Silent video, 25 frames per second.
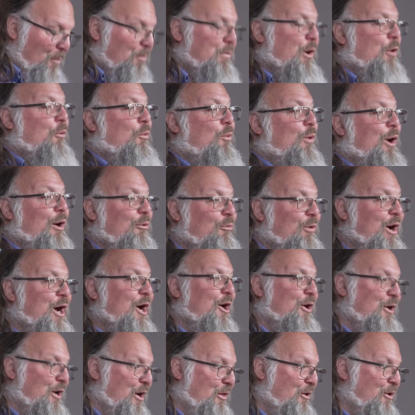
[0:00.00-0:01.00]
But one way
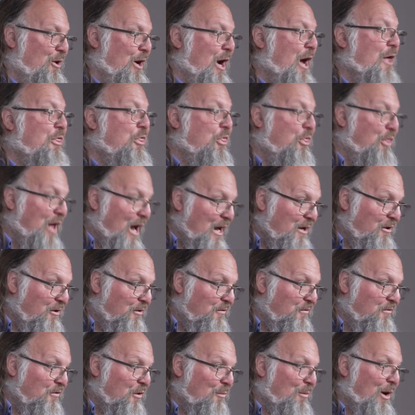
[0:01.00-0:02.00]
or another, I thank you
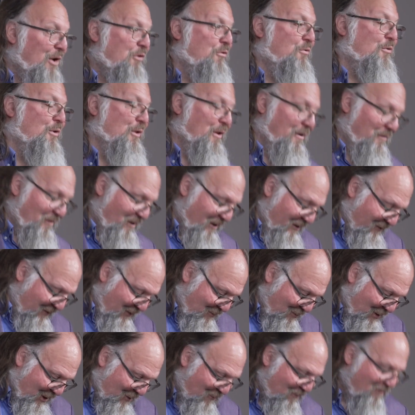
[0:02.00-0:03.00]
so much for listening
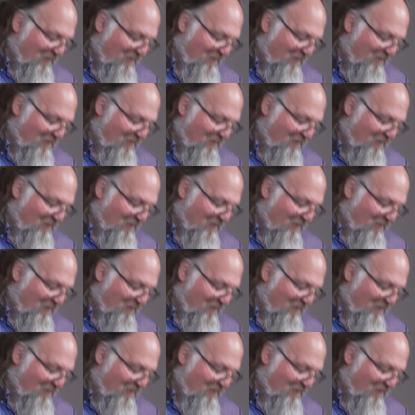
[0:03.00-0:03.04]
to me.